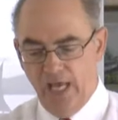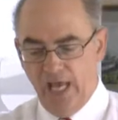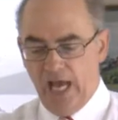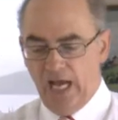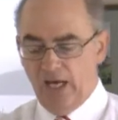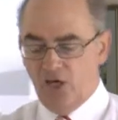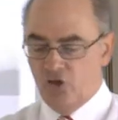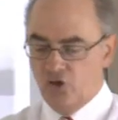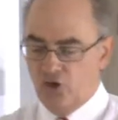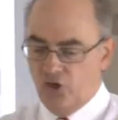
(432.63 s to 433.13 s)

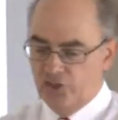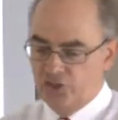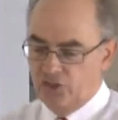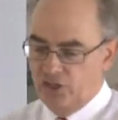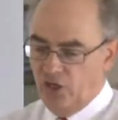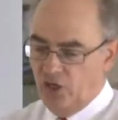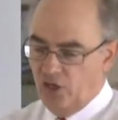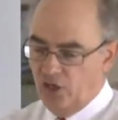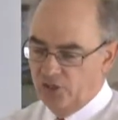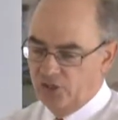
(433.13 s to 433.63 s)
across the
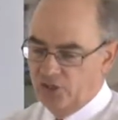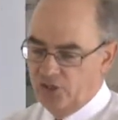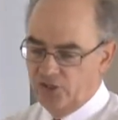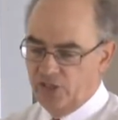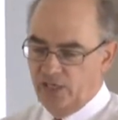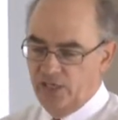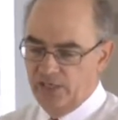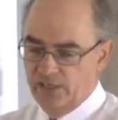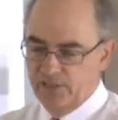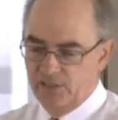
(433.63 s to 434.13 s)

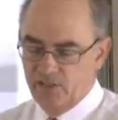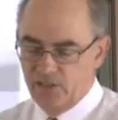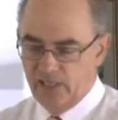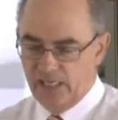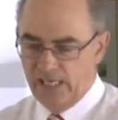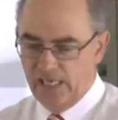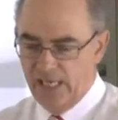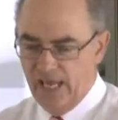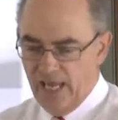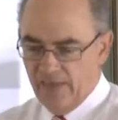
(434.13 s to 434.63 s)
hostile
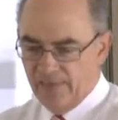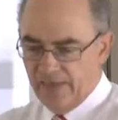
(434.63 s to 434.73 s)
sea,